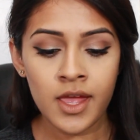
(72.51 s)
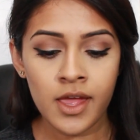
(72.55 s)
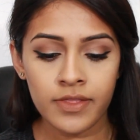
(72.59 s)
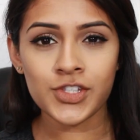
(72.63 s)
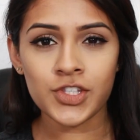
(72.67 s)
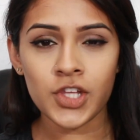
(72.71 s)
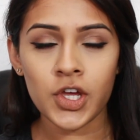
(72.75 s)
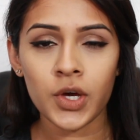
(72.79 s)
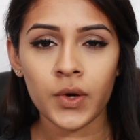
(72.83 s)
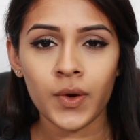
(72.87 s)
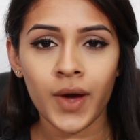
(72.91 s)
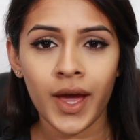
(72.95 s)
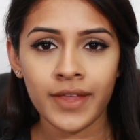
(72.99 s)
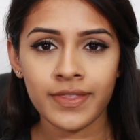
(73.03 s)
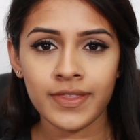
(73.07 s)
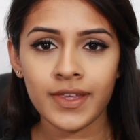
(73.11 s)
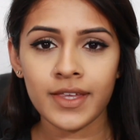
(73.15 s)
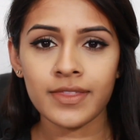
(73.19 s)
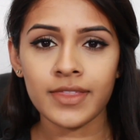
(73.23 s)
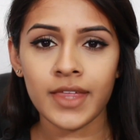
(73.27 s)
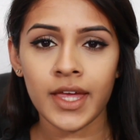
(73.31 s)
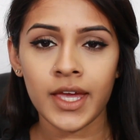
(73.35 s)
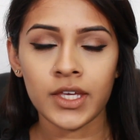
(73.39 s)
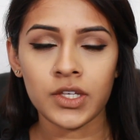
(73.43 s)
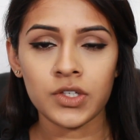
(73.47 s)
So I
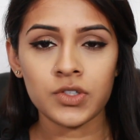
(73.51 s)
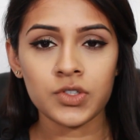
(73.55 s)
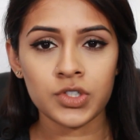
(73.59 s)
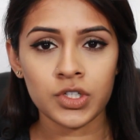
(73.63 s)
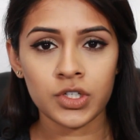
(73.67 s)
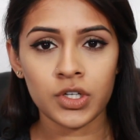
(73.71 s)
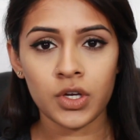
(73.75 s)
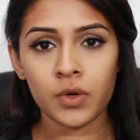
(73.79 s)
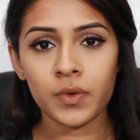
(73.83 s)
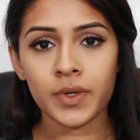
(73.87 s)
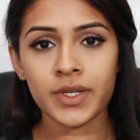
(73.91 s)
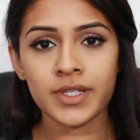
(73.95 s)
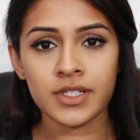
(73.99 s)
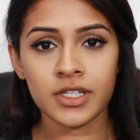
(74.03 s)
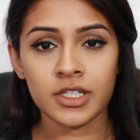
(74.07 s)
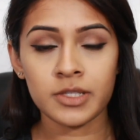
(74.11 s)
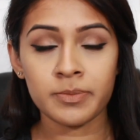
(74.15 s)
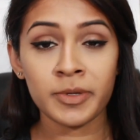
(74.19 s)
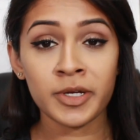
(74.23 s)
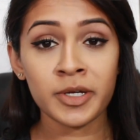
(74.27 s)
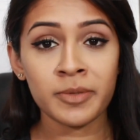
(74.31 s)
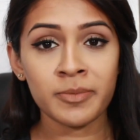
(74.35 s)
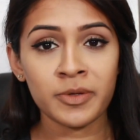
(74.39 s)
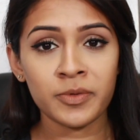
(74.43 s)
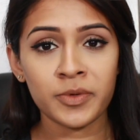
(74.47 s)
think that you should always
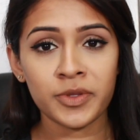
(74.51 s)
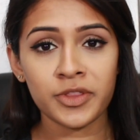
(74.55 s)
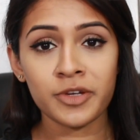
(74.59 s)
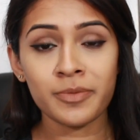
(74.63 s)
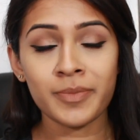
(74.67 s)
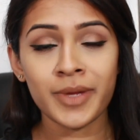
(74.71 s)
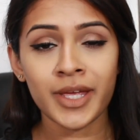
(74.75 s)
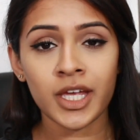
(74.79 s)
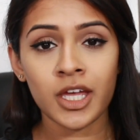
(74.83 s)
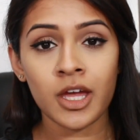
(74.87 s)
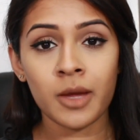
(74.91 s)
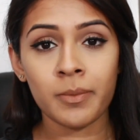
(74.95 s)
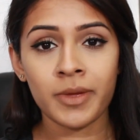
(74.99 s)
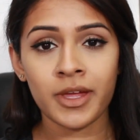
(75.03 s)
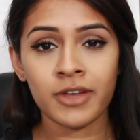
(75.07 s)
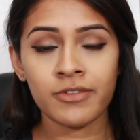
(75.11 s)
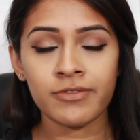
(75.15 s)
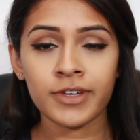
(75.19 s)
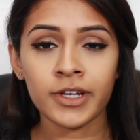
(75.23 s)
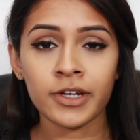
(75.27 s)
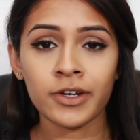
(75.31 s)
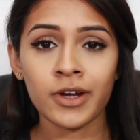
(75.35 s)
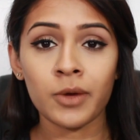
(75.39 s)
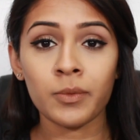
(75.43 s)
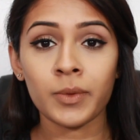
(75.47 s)
experiment with your makeup and
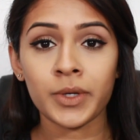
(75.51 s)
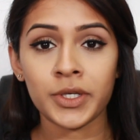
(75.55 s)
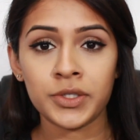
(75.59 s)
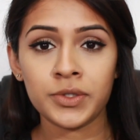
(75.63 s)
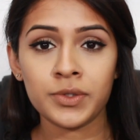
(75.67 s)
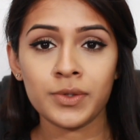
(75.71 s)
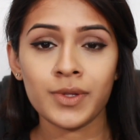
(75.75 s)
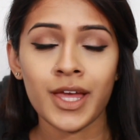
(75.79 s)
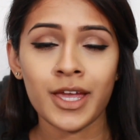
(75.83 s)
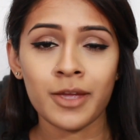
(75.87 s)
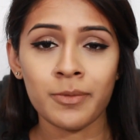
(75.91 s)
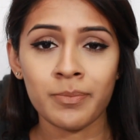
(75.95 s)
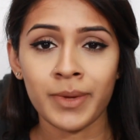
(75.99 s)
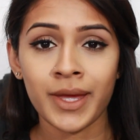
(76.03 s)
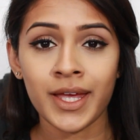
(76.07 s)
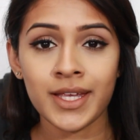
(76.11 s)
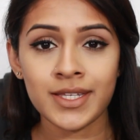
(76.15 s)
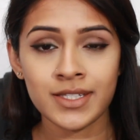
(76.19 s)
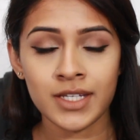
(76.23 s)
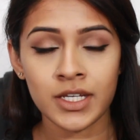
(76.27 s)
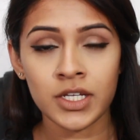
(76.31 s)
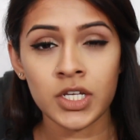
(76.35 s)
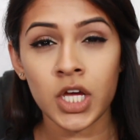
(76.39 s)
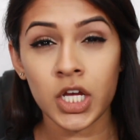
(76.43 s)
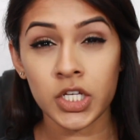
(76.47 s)
figure out what you like
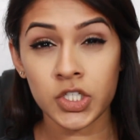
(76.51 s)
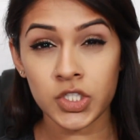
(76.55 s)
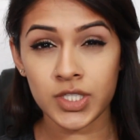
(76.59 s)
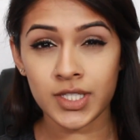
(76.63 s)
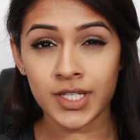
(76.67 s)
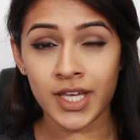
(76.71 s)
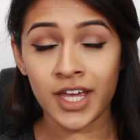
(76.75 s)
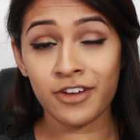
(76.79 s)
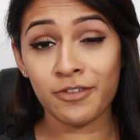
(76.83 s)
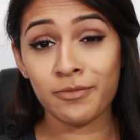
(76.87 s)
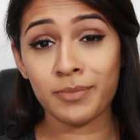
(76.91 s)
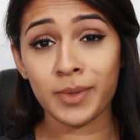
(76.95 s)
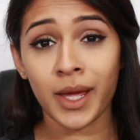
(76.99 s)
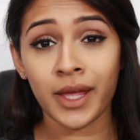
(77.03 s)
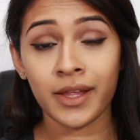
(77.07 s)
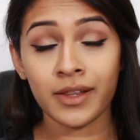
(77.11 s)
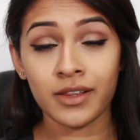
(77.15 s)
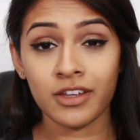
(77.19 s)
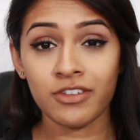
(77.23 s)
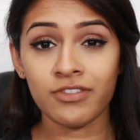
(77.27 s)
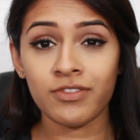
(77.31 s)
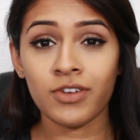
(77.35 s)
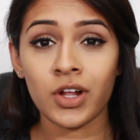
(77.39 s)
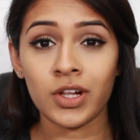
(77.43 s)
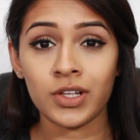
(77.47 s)
best and not just kind of
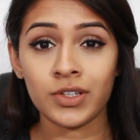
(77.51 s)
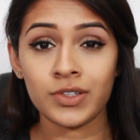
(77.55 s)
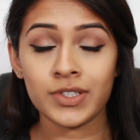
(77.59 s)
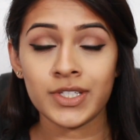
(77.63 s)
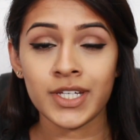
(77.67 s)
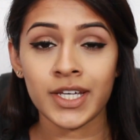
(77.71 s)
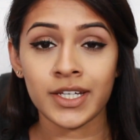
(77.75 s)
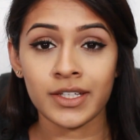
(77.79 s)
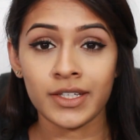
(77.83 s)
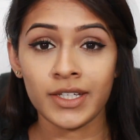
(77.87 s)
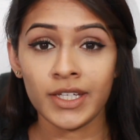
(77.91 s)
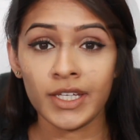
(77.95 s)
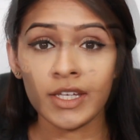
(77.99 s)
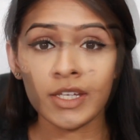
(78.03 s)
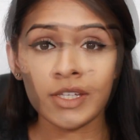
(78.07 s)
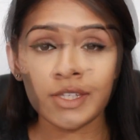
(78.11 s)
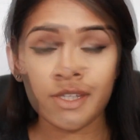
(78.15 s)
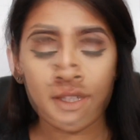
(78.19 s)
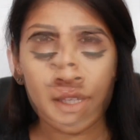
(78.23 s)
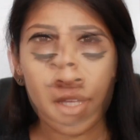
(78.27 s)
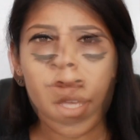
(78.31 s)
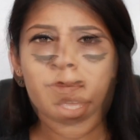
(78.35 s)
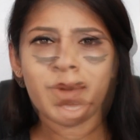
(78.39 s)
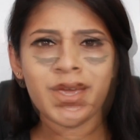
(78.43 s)
blindly follow techniques.